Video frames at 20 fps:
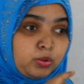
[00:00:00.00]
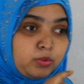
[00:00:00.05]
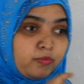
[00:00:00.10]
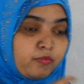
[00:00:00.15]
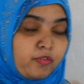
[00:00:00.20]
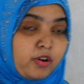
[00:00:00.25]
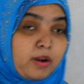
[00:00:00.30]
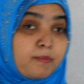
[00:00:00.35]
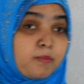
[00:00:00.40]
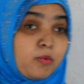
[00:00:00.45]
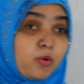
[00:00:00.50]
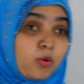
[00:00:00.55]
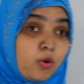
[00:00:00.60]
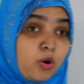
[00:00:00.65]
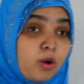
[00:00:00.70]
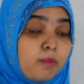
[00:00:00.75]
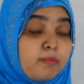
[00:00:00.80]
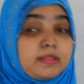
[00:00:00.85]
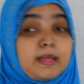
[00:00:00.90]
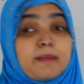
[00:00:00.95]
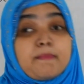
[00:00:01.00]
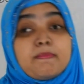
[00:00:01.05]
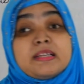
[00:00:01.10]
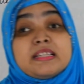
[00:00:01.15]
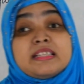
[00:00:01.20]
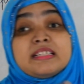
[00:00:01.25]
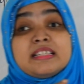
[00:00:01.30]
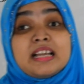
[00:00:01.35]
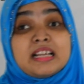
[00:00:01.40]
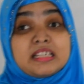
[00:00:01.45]
From whom the
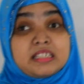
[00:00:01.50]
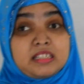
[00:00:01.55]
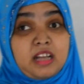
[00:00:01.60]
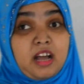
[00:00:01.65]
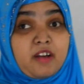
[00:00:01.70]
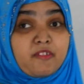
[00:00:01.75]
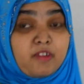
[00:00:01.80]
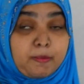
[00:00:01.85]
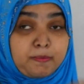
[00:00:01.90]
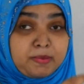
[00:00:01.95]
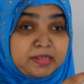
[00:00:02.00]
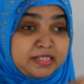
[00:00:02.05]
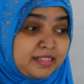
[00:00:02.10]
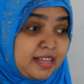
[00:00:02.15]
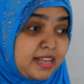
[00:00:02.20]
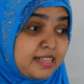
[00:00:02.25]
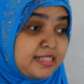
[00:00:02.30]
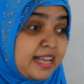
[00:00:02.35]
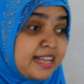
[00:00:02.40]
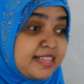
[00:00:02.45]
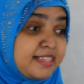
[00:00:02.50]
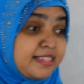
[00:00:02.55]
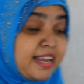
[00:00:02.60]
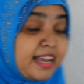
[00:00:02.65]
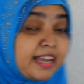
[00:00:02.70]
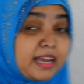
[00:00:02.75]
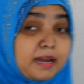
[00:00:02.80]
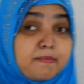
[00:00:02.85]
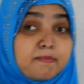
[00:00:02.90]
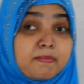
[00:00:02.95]
business, our business has
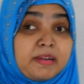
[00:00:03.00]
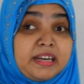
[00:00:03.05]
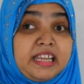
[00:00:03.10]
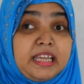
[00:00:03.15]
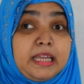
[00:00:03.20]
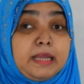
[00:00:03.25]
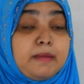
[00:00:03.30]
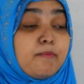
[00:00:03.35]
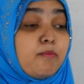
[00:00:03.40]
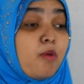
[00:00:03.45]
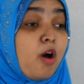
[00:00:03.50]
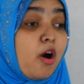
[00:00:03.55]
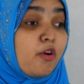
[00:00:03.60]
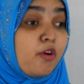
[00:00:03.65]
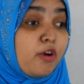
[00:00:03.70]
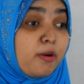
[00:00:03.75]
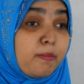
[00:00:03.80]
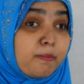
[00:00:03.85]
taken money, borrowed